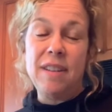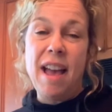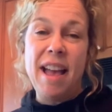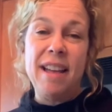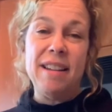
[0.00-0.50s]

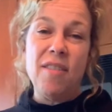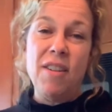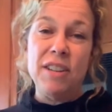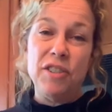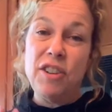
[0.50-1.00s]
And
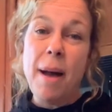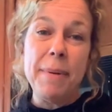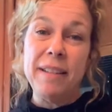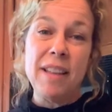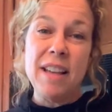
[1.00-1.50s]
on your
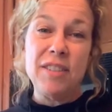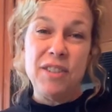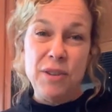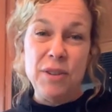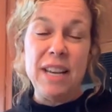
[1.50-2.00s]
shopping
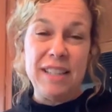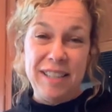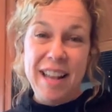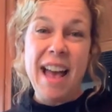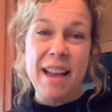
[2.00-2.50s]
list, it
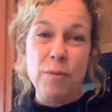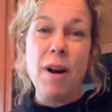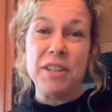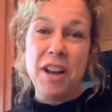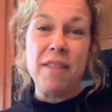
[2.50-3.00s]
said
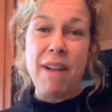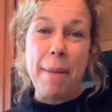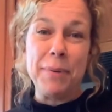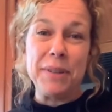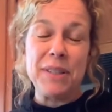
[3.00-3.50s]
wonton
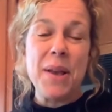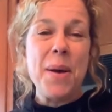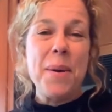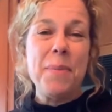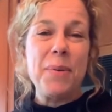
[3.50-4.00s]
wrappers.
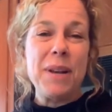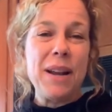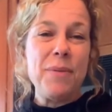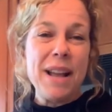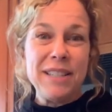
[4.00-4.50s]
But when I
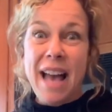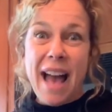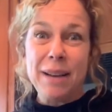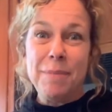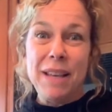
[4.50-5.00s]
went to
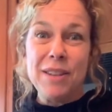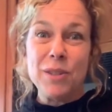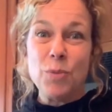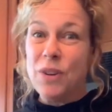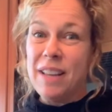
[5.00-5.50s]
Acme this
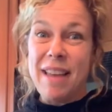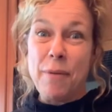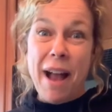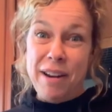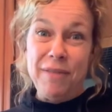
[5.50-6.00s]
morning, they were
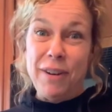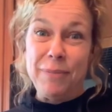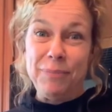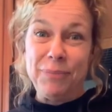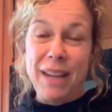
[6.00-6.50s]
out of them.
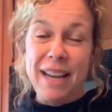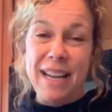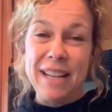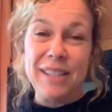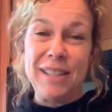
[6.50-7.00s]
I
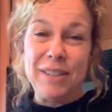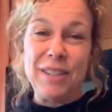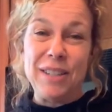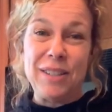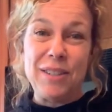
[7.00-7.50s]
guess they're
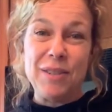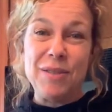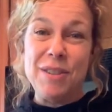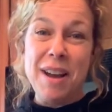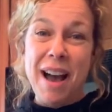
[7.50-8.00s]
just
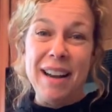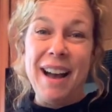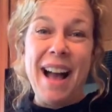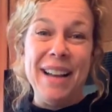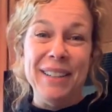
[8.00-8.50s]
not
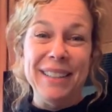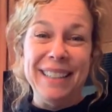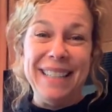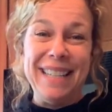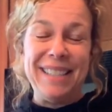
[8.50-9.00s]
high on the
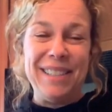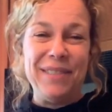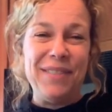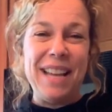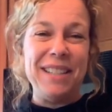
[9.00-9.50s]
list of
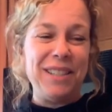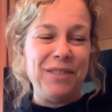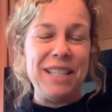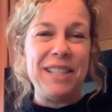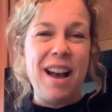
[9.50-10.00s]
things to
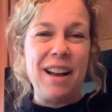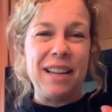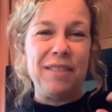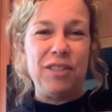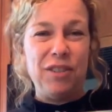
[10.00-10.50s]
restock
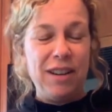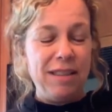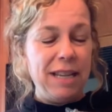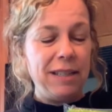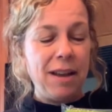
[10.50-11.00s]
during
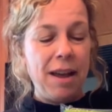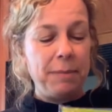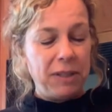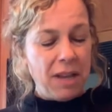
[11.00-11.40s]
these times.